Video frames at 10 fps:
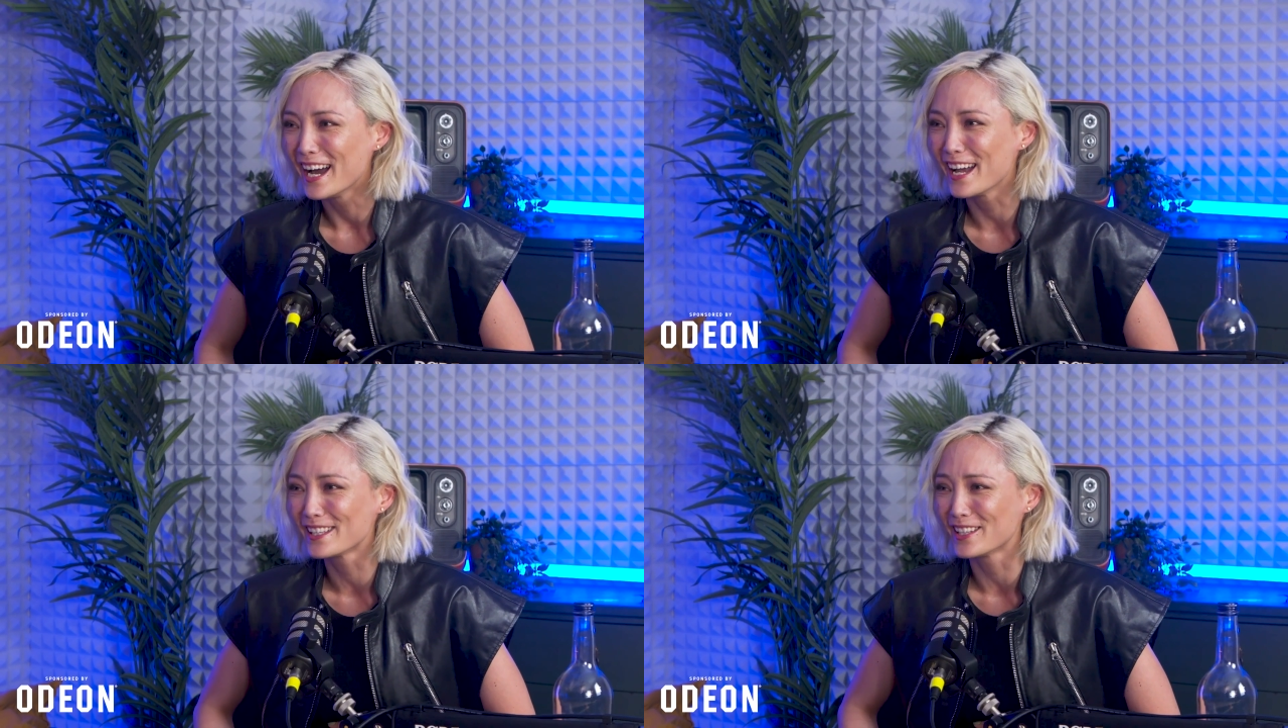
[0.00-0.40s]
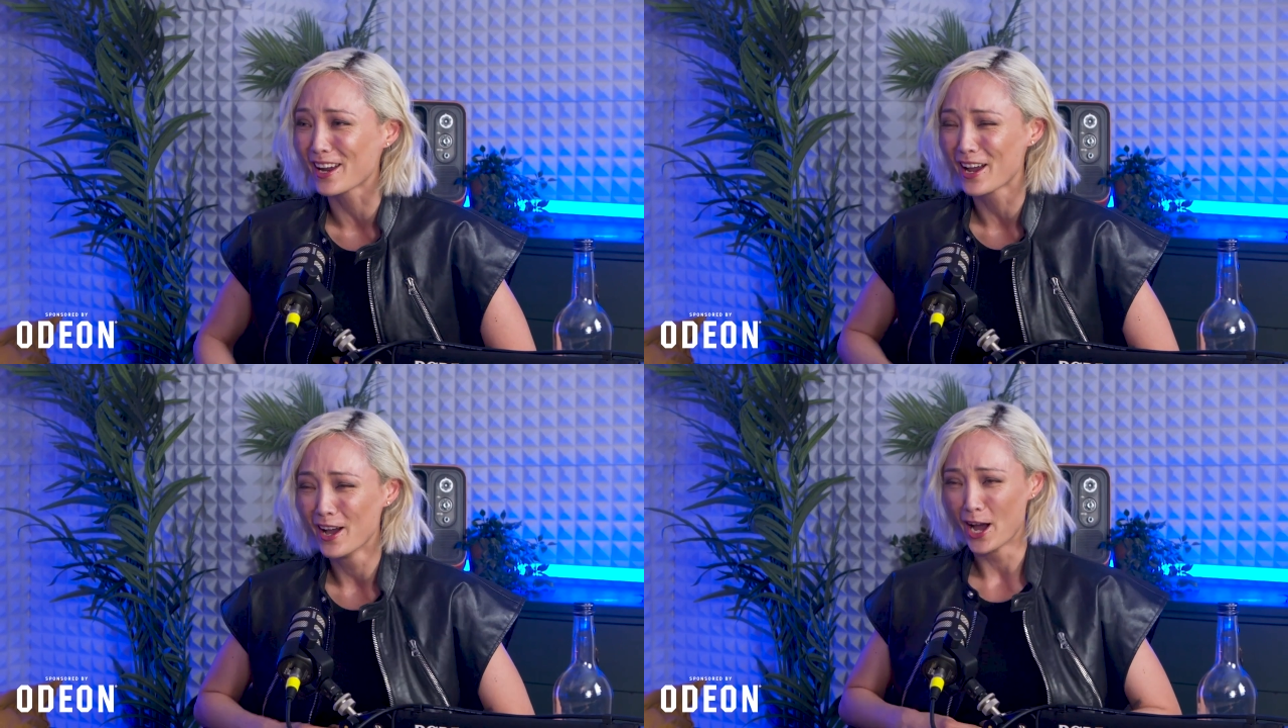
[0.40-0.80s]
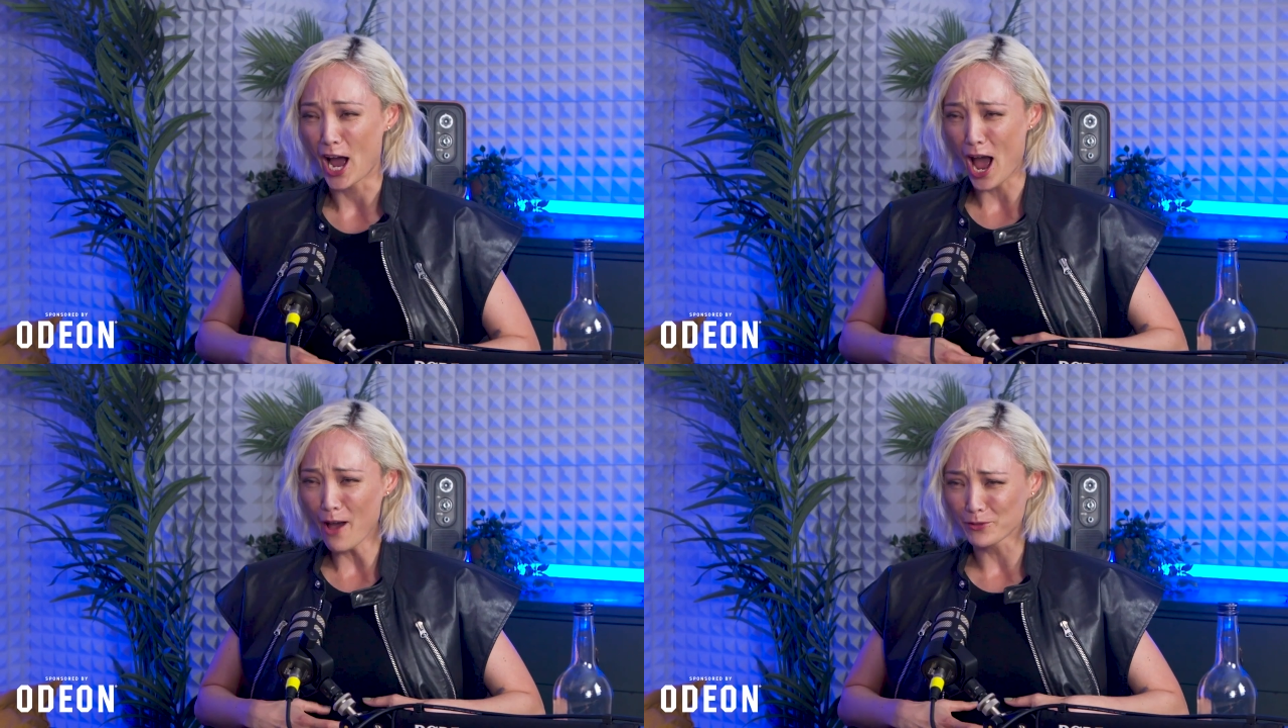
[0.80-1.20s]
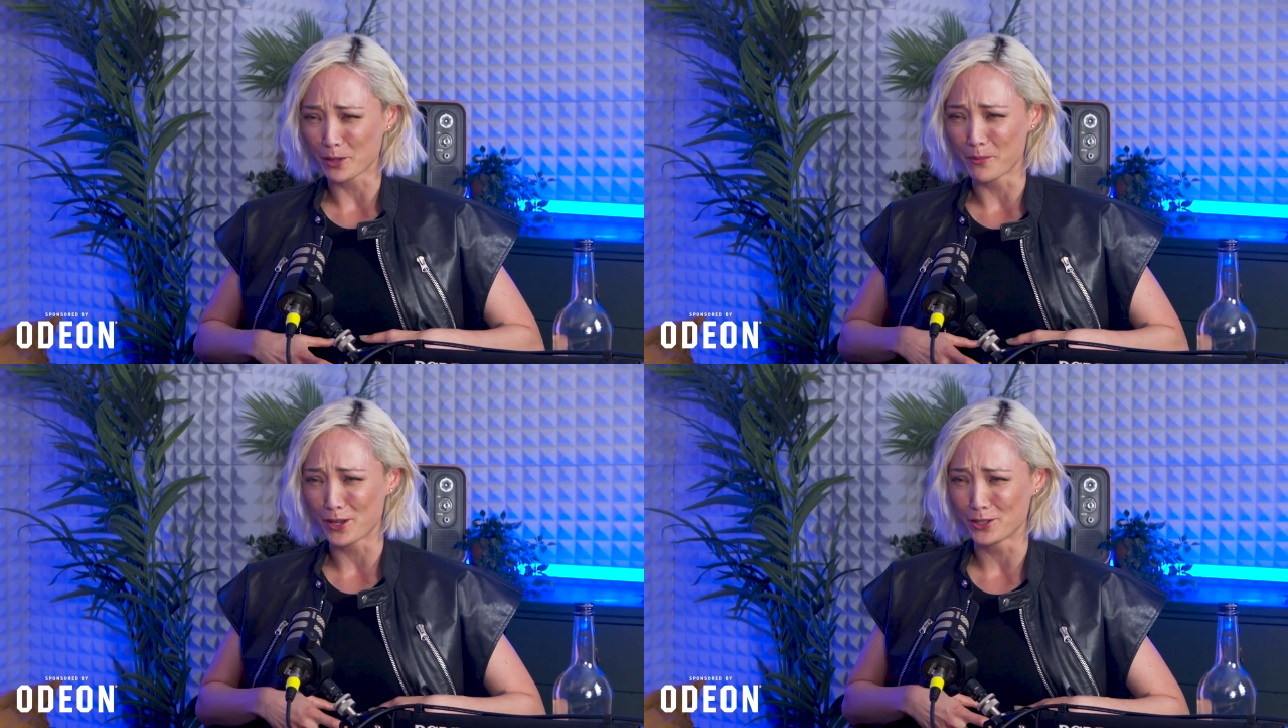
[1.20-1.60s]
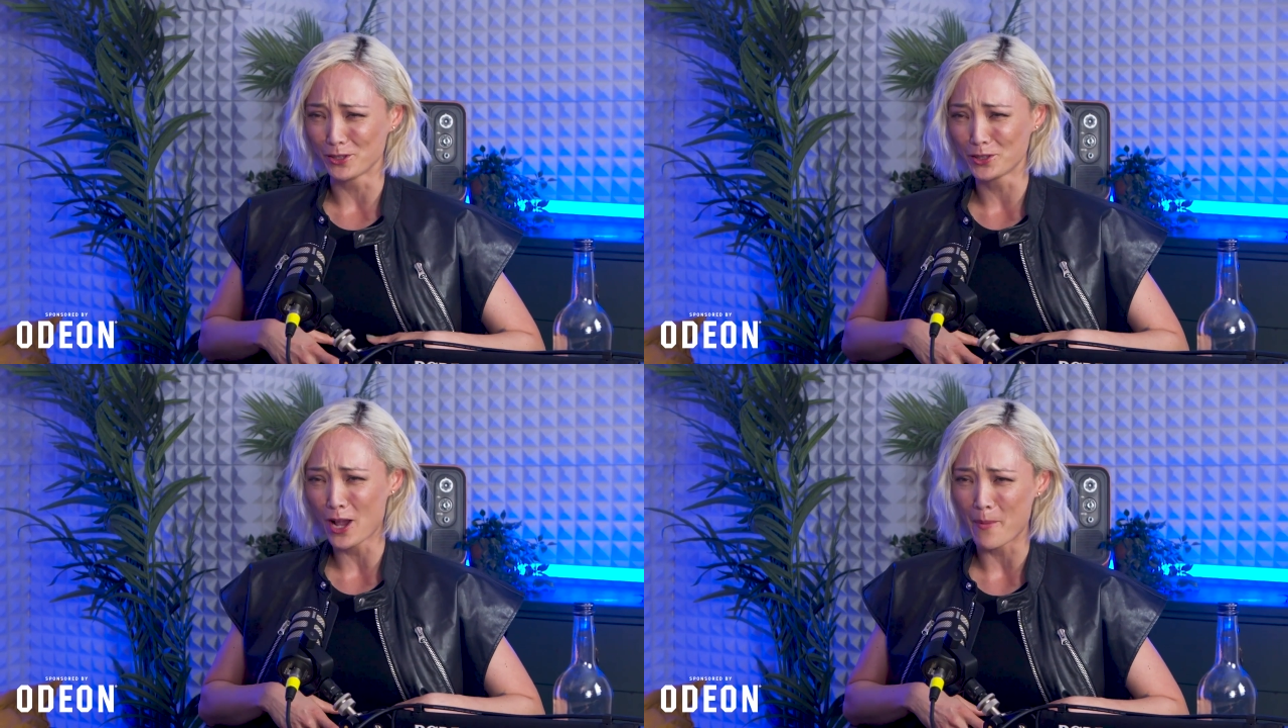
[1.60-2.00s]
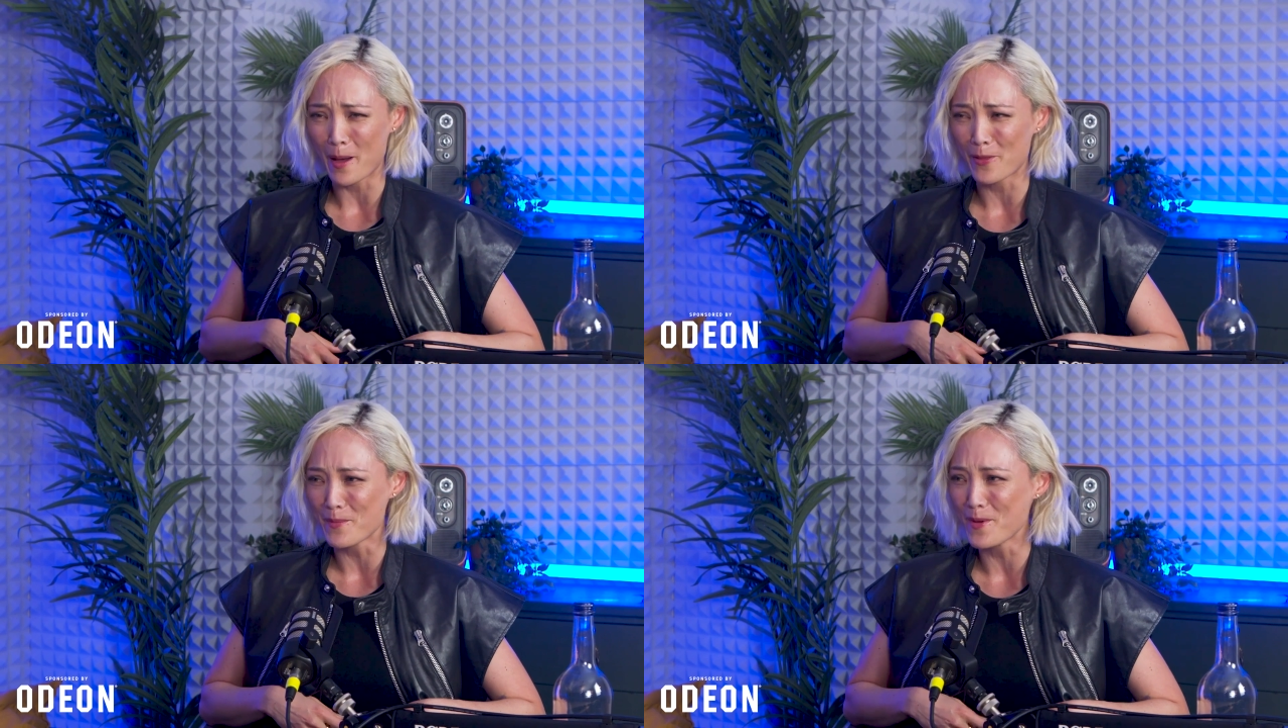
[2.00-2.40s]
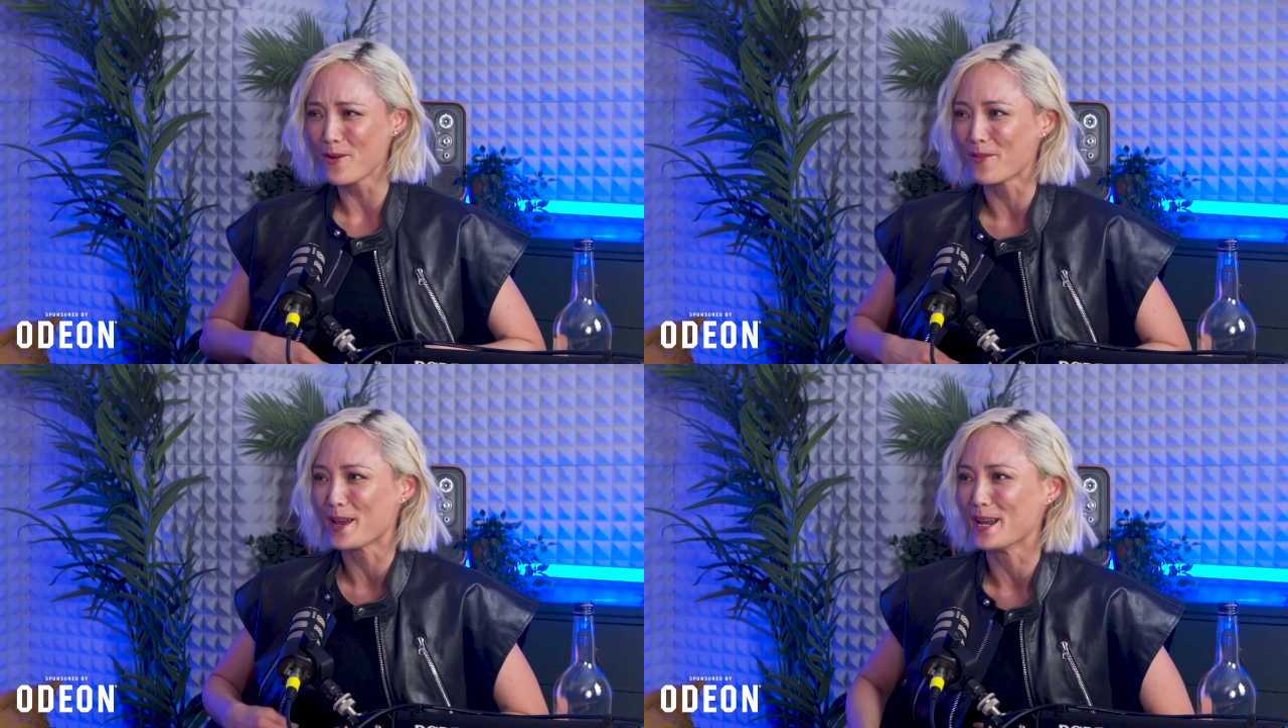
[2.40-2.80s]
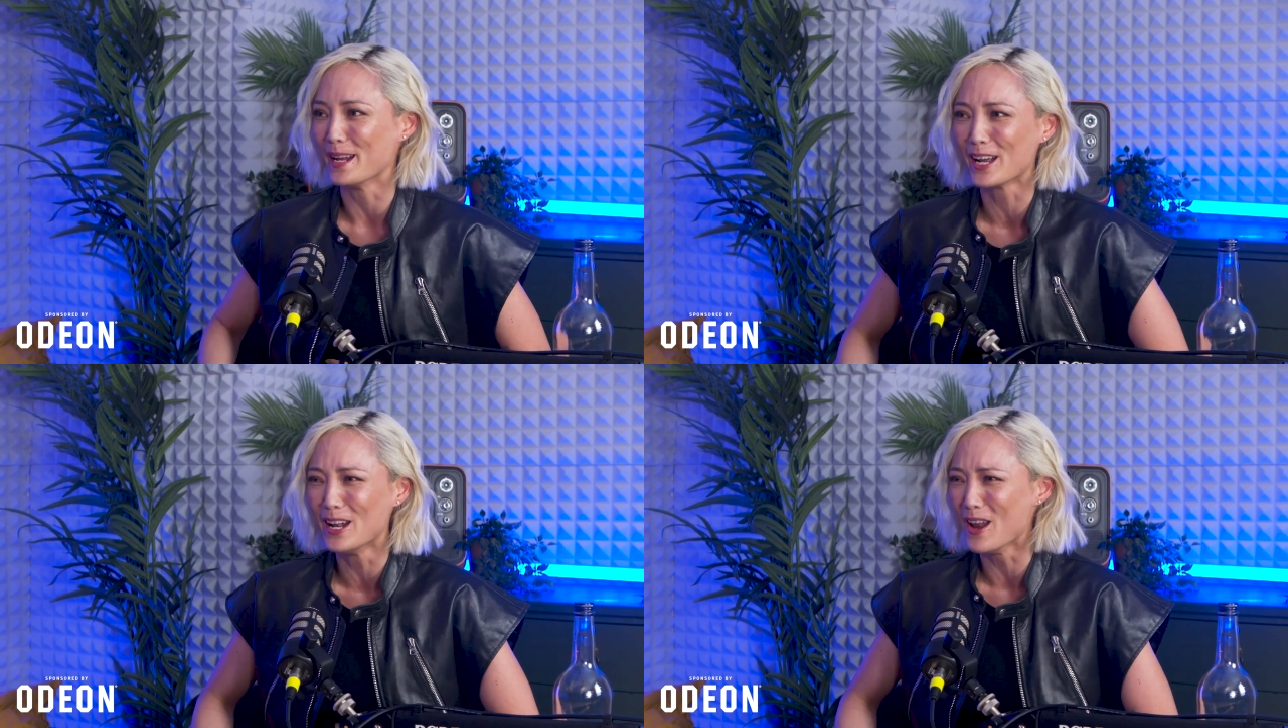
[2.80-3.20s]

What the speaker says: It's like, I have something to say about the movie. Like,